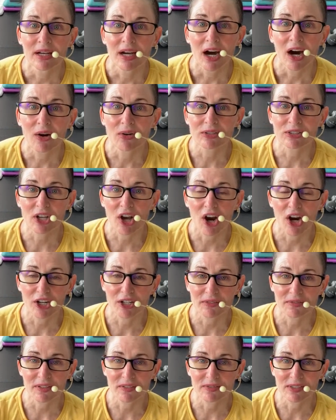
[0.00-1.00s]
Oh, it's hard
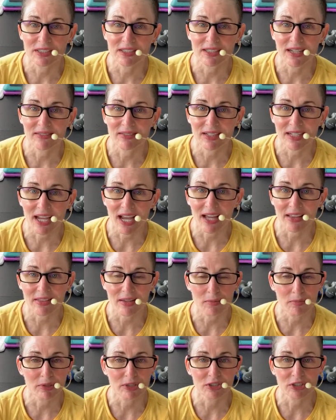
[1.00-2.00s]
at fifty-seven, Kathy,
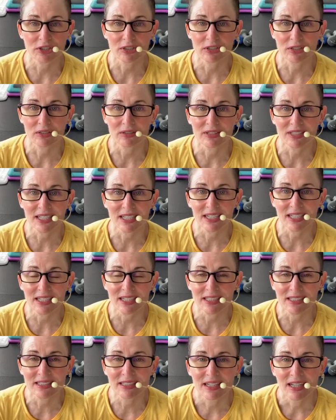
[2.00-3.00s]
but you're doing it.